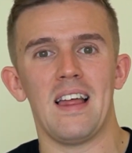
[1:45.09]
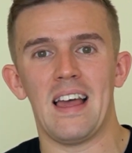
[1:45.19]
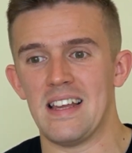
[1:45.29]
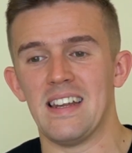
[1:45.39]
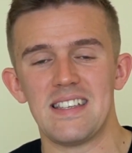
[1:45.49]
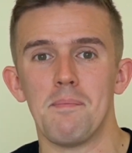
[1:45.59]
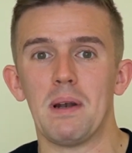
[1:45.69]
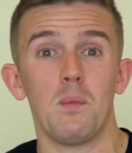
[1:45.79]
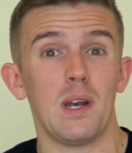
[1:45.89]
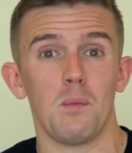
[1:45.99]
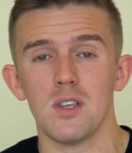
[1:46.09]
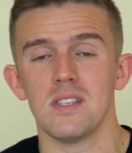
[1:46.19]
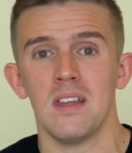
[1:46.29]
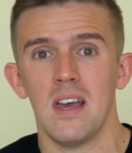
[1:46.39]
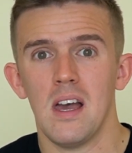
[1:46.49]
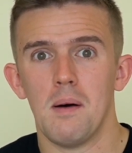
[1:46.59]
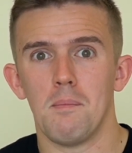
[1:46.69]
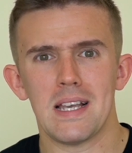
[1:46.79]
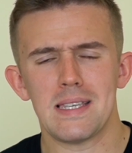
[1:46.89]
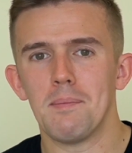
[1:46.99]
an assembly when it wasn't
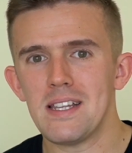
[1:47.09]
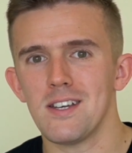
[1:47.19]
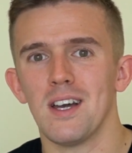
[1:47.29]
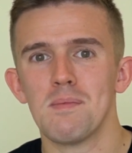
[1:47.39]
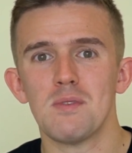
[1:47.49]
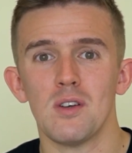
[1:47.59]
my assembly time.